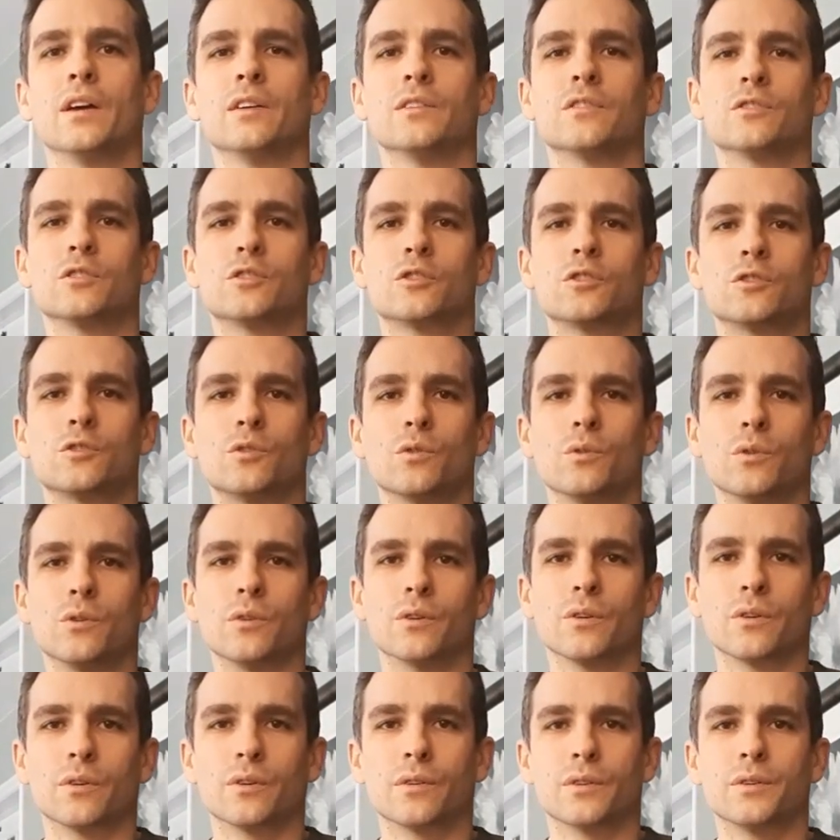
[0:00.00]
and
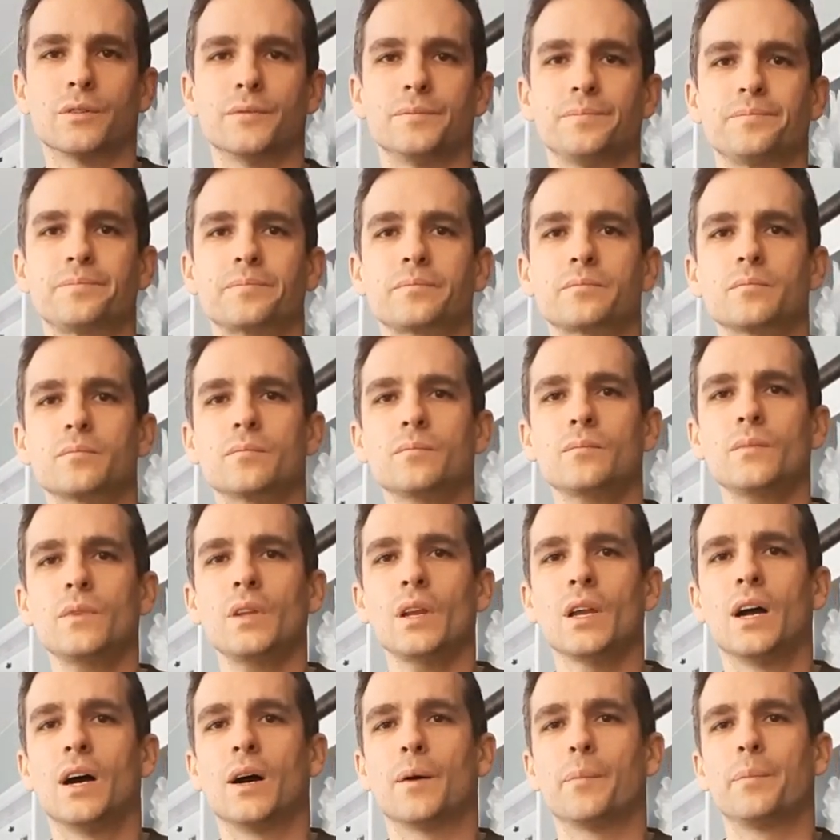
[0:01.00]
stored,
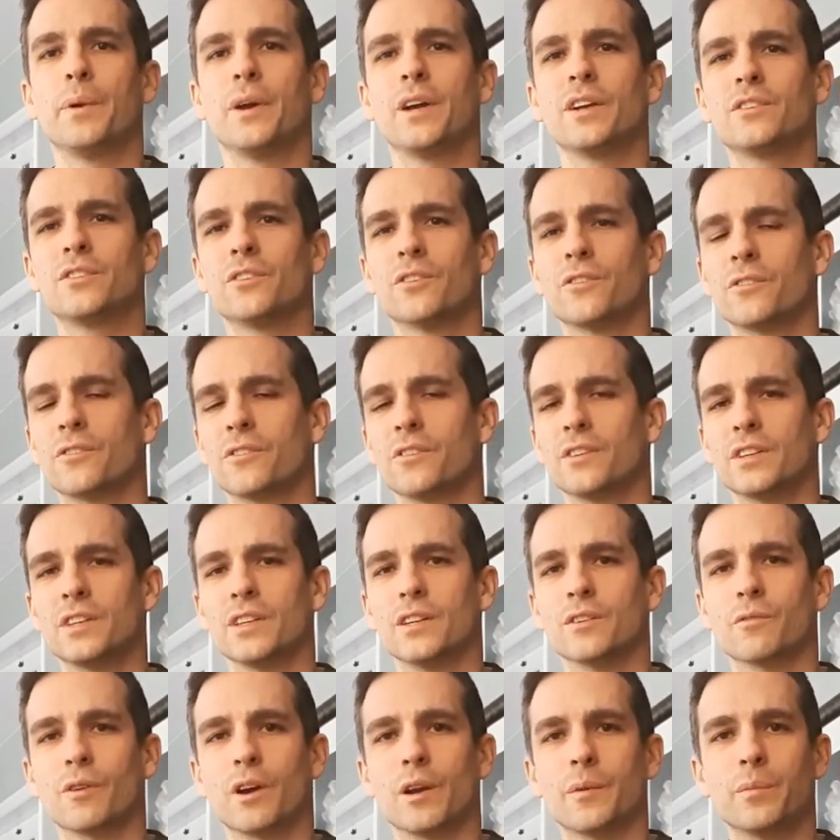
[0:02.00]
uh, picked early
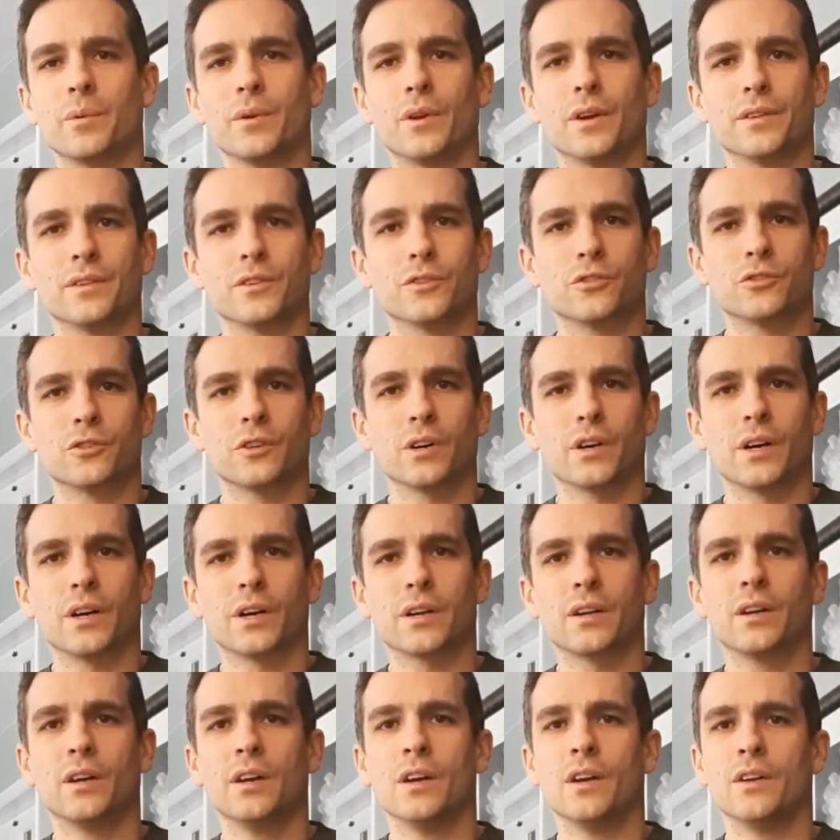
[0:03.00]
to ripen on the
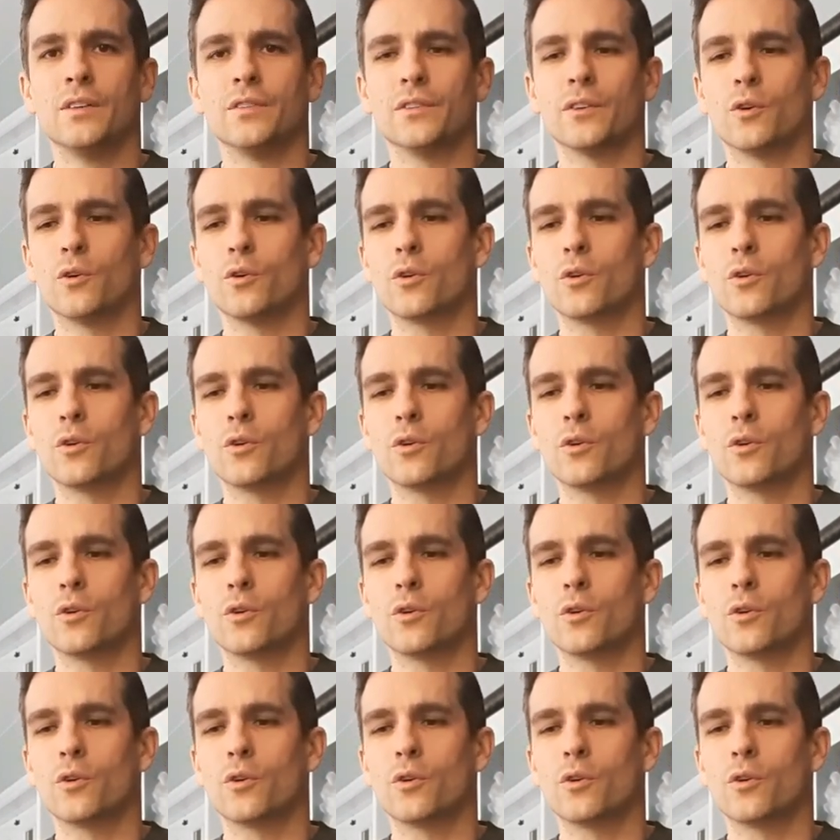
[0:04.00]
truck the